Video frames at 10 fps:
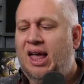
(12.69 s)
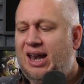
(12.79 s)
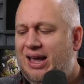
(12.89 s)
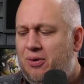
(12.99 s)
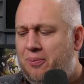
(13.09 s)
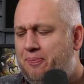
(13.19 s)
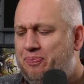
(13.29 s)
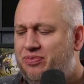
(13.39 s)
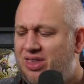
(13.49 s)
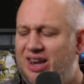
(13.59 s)
Now,
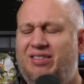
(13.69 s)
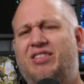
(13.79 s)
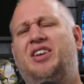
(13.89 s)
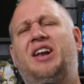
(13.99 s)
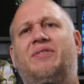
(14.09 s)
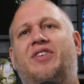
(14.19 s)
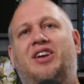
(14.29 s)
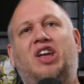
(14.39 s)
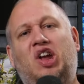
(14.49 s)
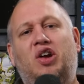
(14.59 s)
this is kind of a
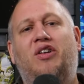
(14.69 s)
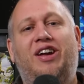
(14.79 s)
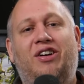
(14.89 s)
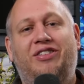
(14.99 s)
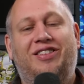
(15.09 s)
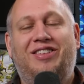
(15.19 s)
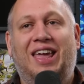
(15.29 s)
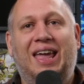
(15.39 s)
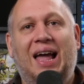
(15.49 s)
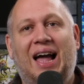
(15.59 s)

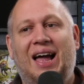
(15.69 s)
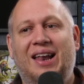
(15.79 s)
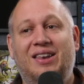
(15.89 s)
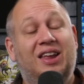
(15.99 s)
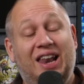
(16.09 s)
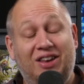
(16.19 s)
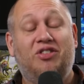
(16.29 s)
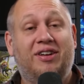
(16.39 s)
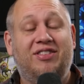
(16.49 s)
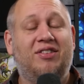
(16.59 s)
curiosity and an
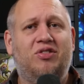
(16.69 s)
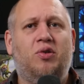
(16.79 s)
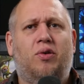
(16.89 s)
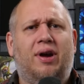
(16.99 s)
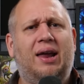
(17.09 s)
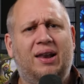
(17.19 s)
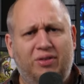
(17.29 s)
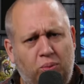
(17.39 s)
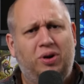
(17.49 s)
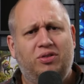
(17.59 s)
interesting story, and
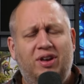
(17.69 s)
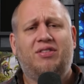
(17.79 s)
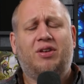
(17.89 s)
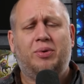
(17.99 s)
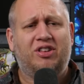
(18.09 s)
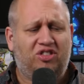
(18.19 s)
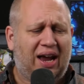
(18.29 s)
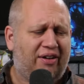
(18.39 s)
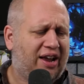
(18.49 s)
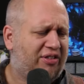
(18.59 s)
it's one of the reasons I want to
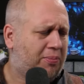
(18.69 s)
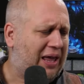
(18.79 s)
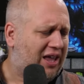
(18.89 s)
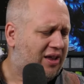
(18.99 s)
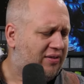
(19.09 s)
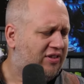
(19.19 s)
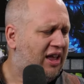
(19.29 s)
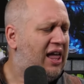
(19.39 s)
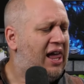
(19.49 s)
share it is because